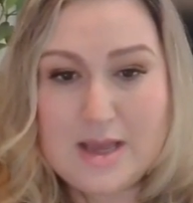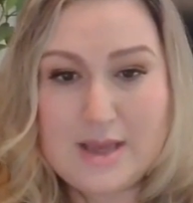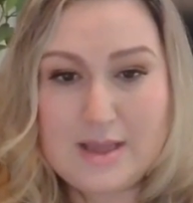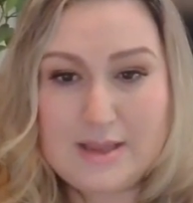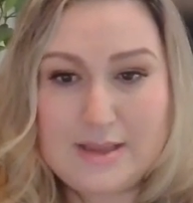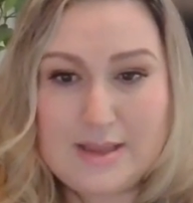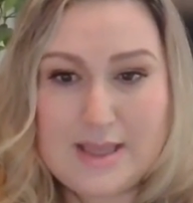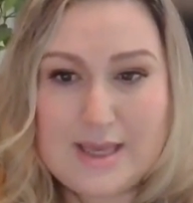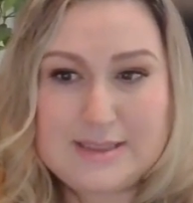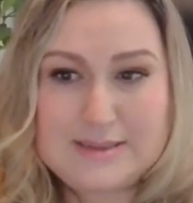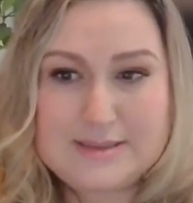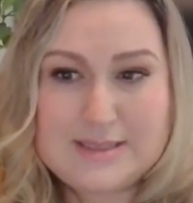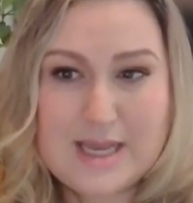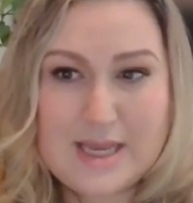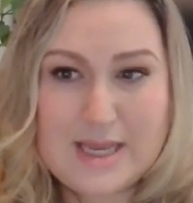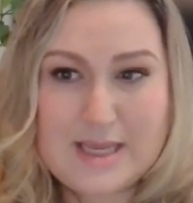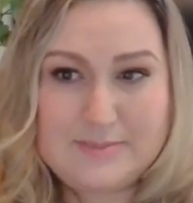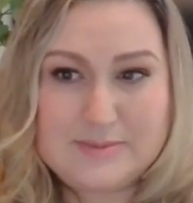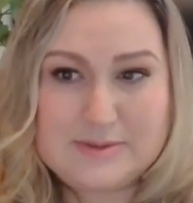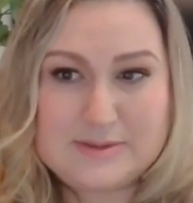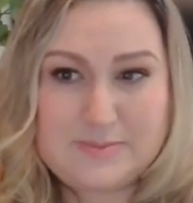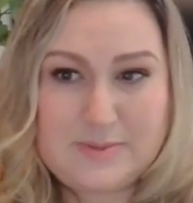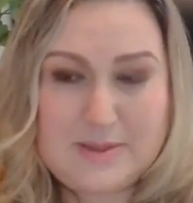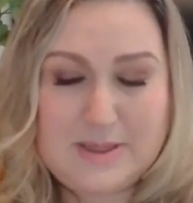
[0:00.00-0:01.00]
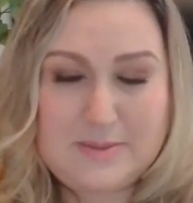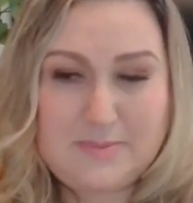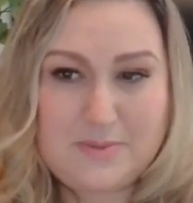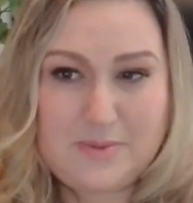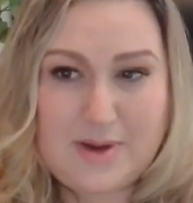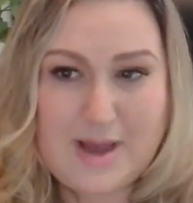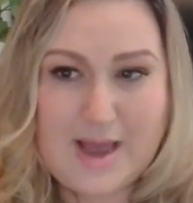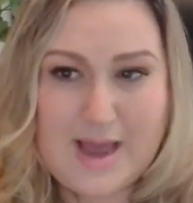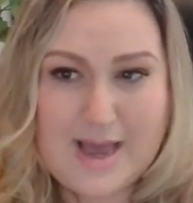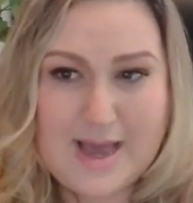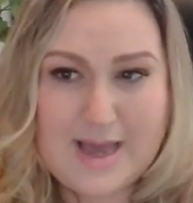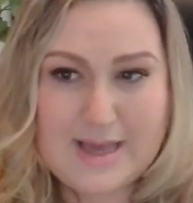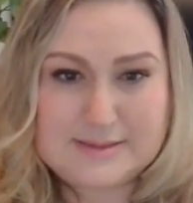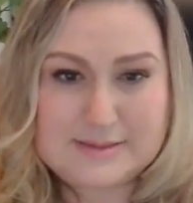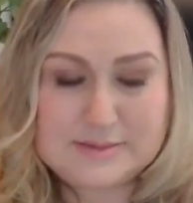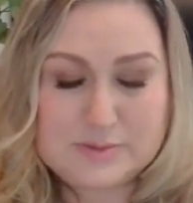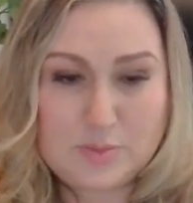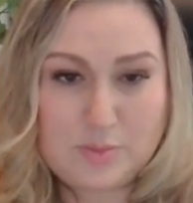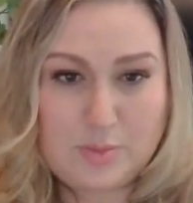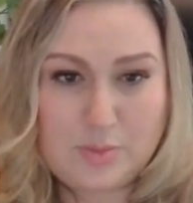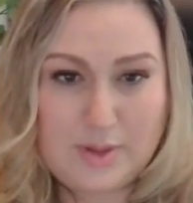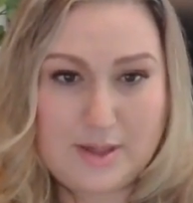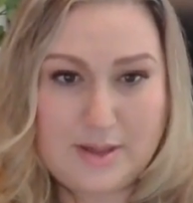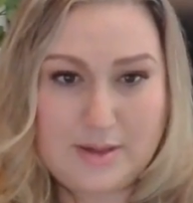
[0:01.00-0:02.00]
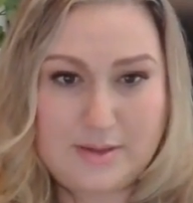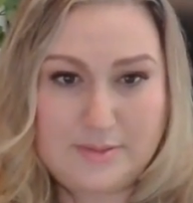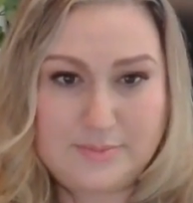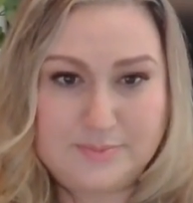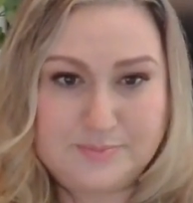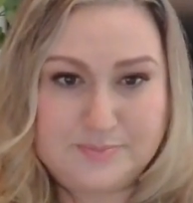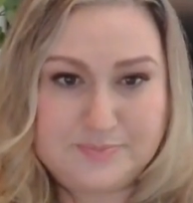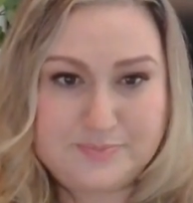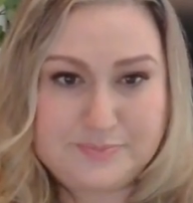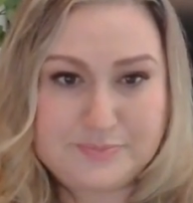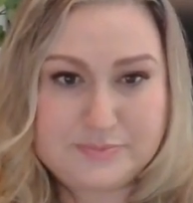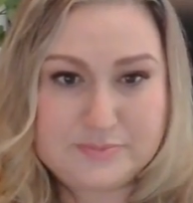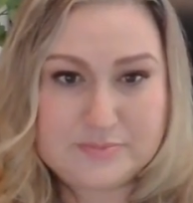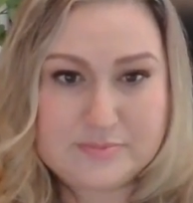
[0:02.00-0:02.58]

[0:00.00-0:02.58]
A lot of times people ask, well,